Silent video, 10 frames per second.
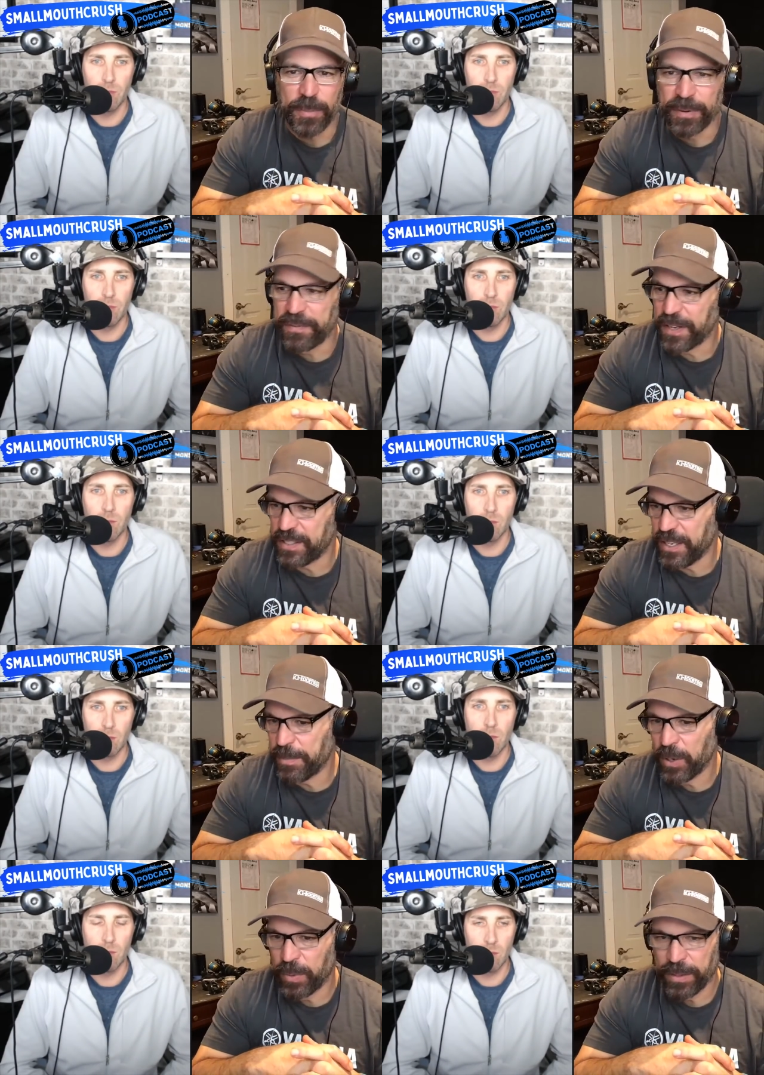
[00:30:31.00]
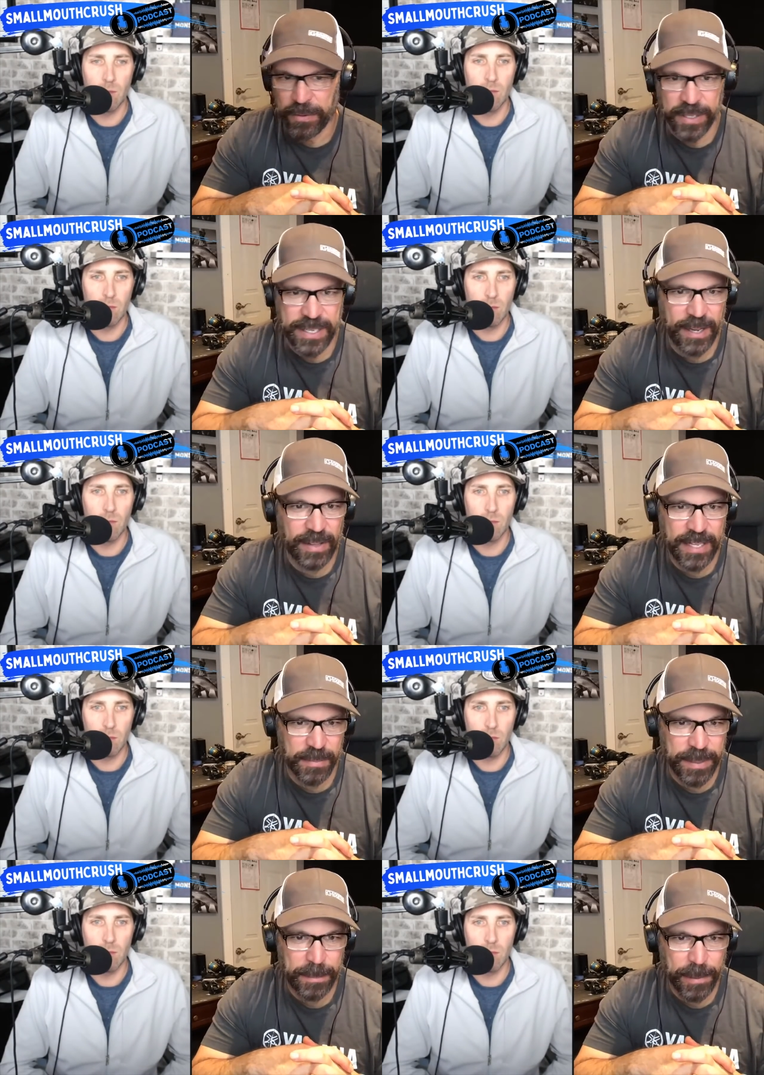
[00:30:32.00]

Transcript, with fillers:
Speaker 1: super fussy about whether the tail has a bit